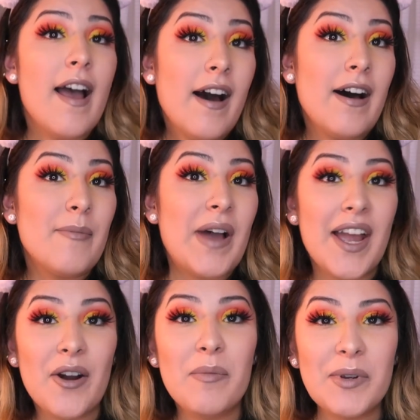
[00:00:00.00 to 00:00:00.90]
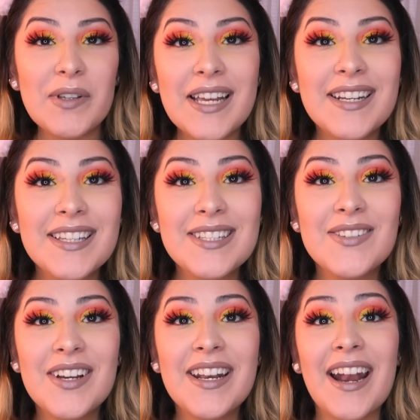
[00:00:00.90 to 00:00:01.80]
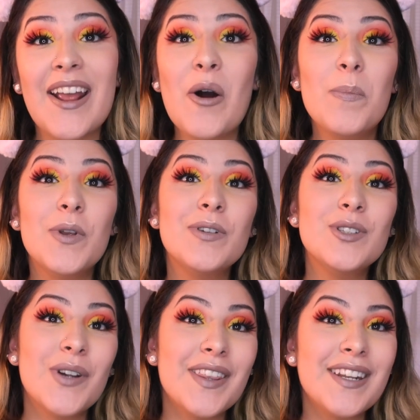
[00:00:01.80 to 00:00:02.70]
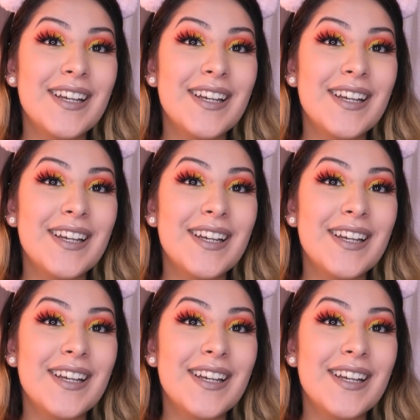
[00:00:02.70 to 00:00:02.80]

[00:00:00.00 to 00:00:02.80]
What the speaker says: I hope you liked this one and I hope you enjoy the